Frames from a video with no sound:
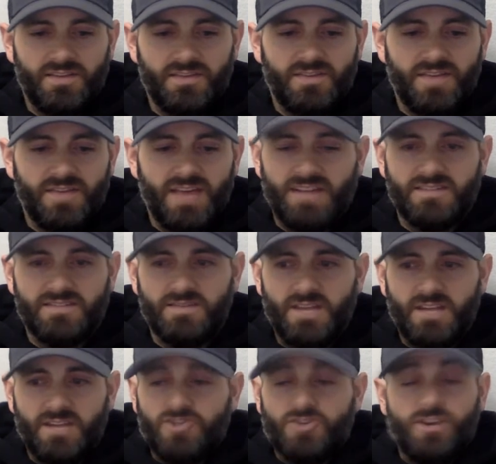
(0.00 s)
that's
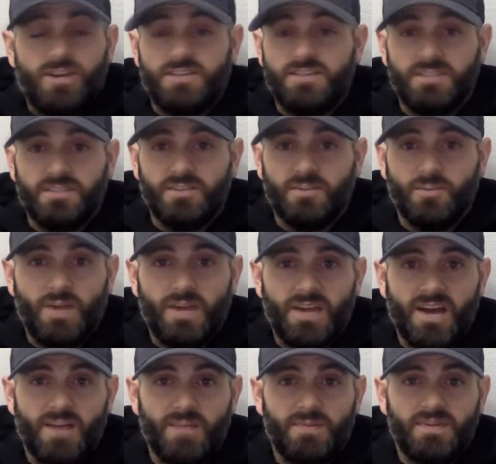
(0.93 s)
interesting to
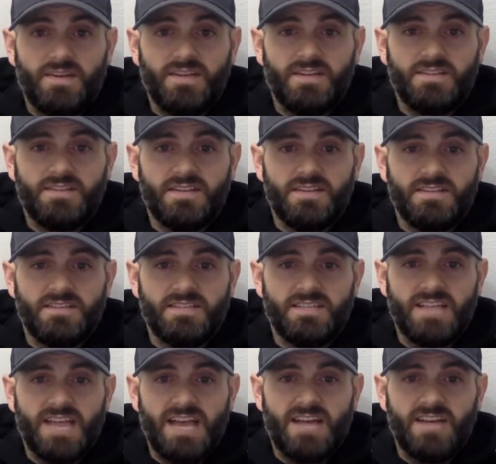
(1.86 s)
wake up and
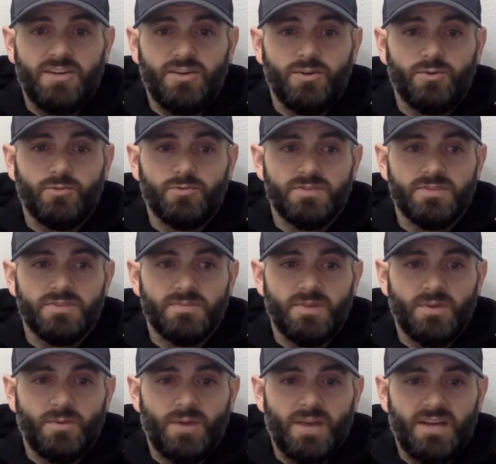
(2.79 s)
see that news.
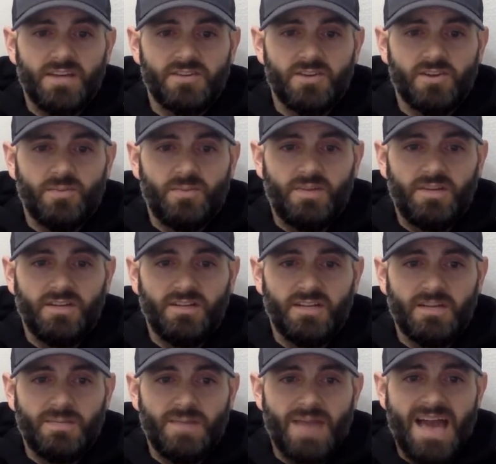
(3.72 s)
But when I start
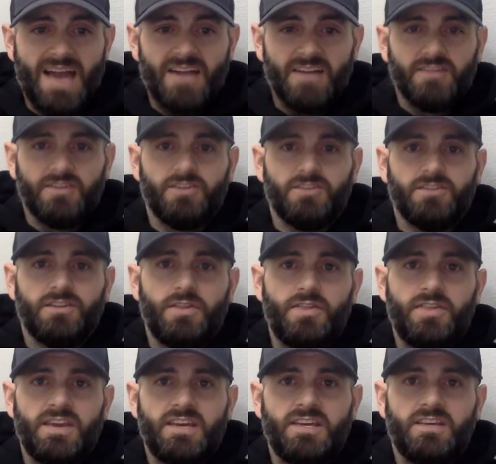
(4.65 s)
peeling it back a little
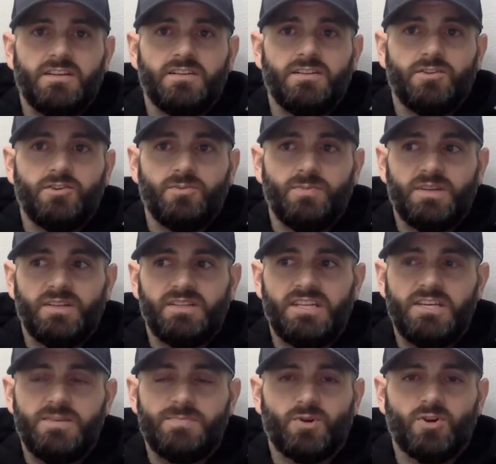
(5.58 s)
and thinking a little bit
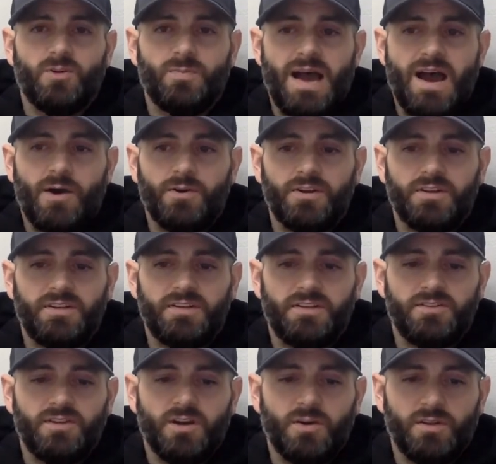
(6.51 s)
deeper about it,
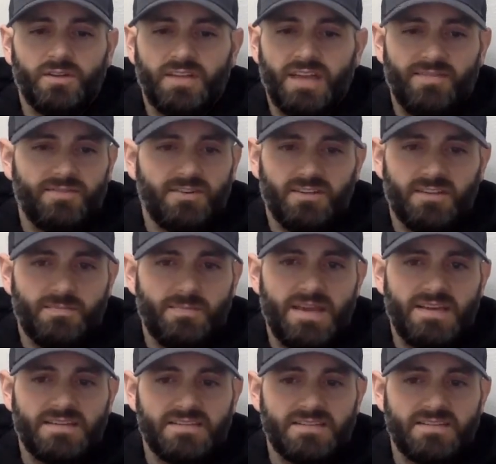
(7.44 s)
it definitely
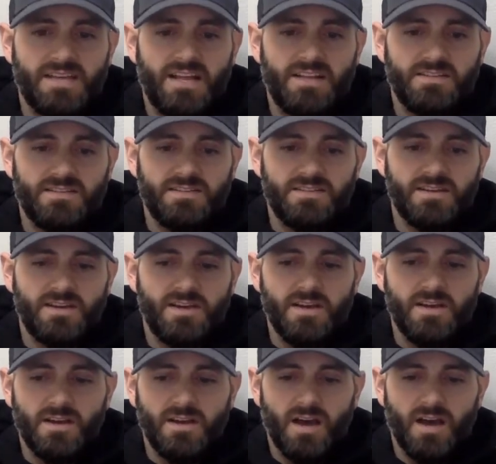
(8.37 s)
makes sense
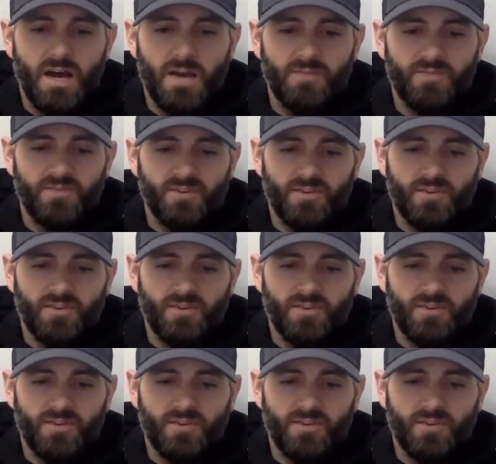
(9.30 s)
for